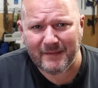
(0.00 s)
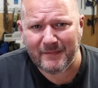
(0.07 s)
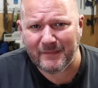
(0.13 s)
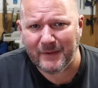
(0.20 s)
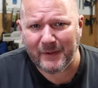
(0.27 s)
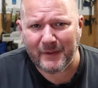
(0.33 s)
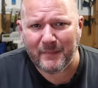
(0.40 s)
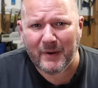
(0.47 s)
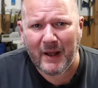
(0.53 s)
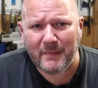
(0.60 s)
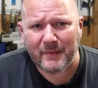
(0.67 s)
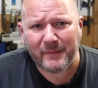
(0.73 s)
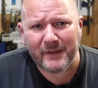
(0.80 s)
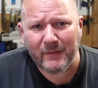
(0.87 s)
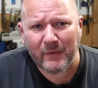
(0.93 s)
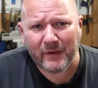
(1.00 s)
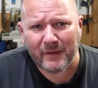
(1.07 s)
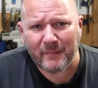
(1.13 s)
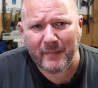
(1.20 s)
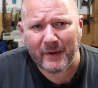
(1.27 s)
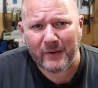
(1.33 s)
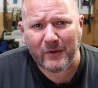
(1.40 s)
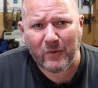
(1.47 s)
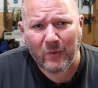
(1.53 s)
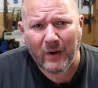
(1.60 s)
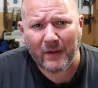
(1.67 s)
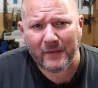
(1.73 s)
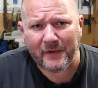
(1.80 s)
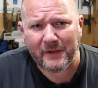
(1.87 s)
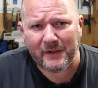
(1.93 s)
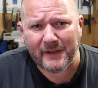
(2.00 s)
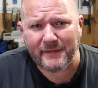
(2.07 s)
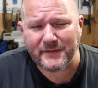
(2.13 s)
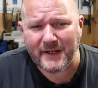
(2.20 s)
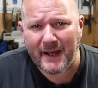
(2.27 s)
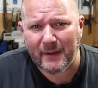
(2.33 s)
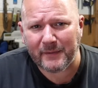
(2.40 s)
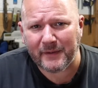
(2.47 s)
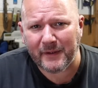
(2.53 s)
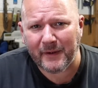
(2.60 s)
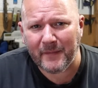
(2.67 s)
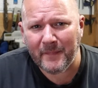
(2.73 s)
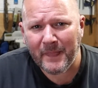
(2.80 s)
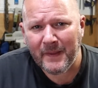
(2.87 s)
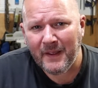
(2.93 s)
really probably one of the better quality lifts out there.